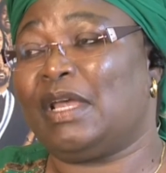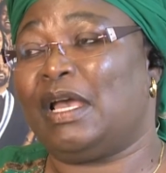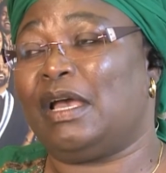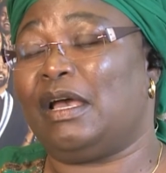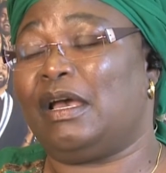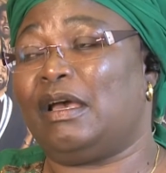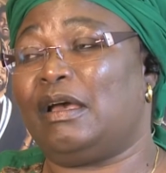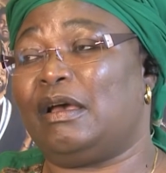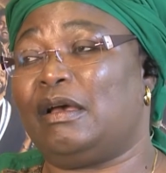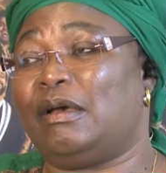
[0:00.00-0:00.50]

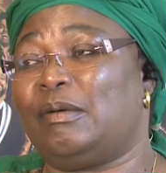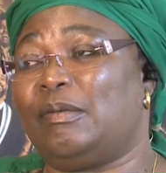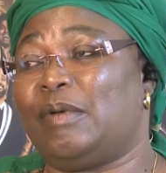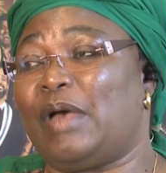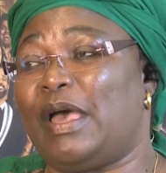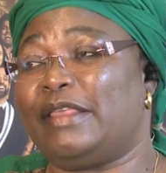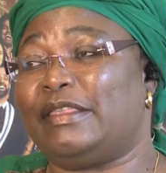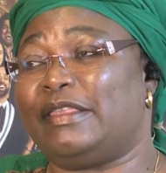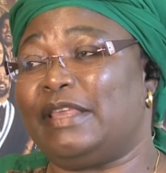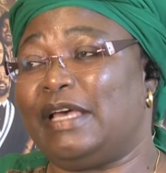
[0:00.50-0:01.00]
uh,
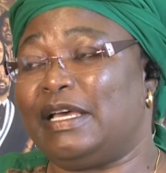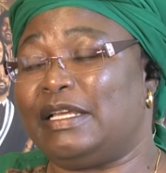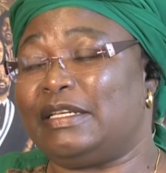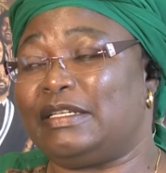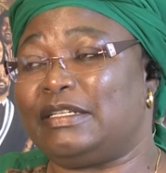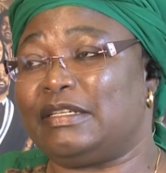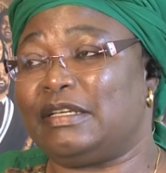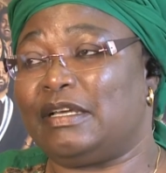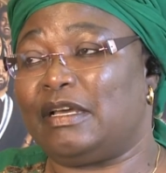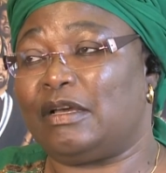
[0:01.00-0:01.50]

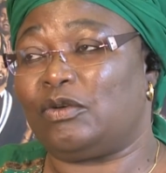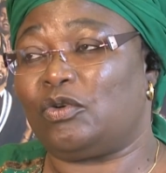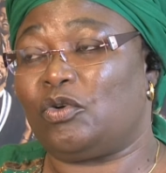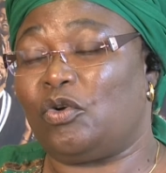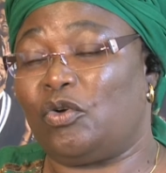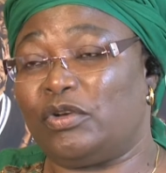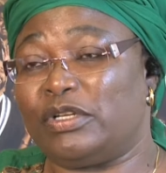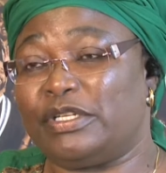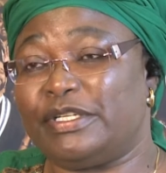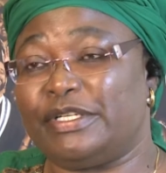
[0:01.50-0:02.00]
that
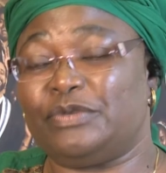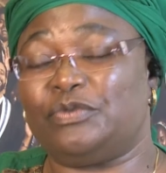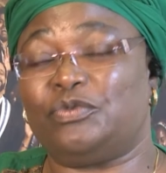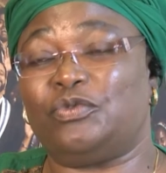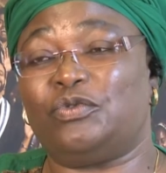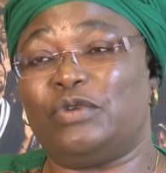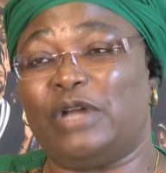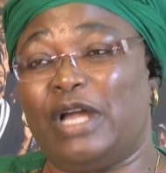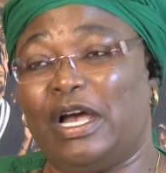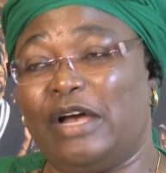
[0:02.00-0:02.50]
Coady
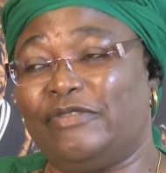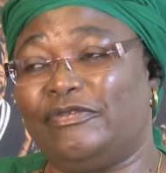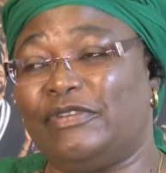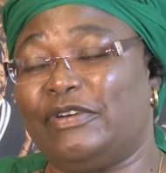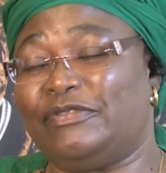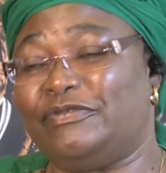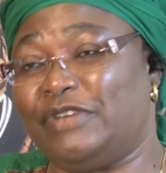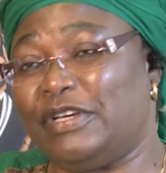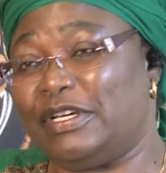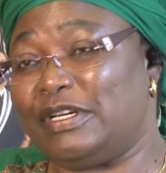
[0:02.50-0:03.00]
will have
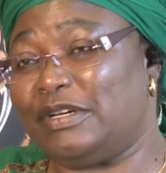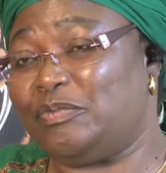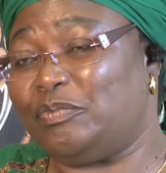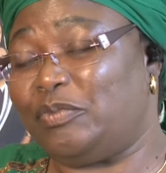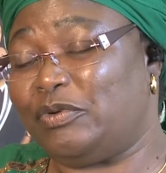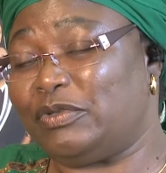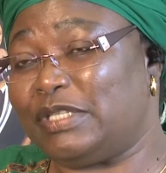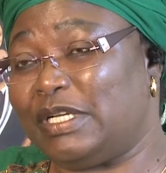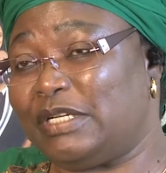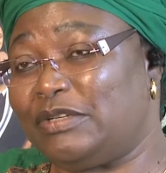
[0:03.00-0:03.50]
a very
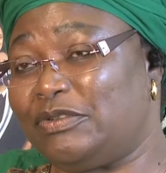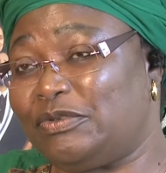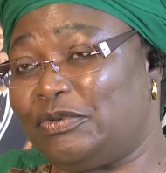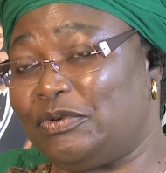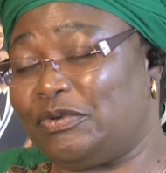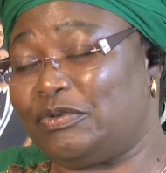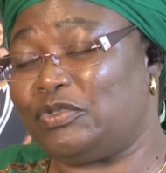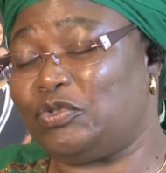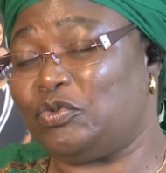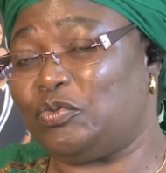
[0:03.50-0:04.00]
important
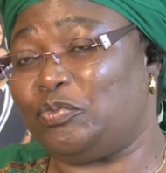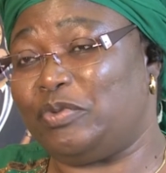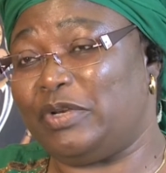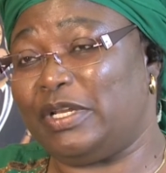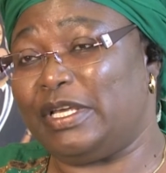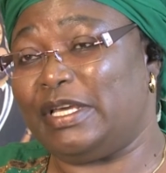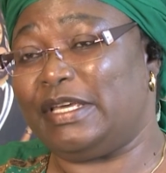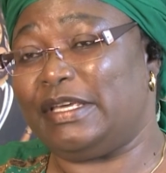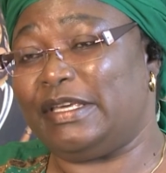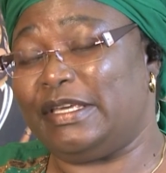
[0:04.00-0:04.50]
role to
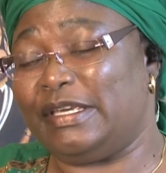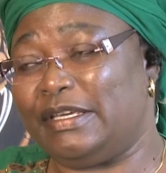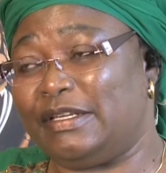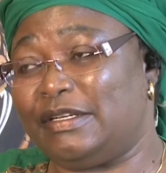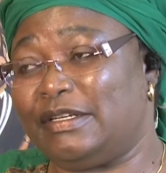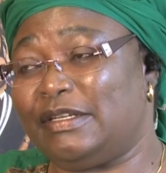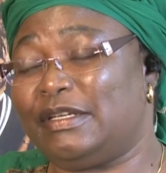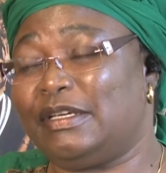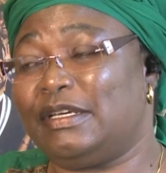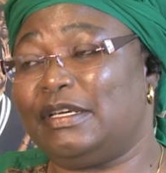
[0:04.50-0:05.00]
play
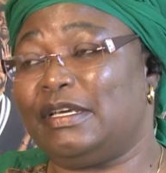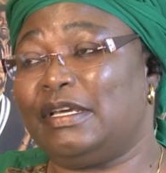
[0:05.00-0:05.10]
in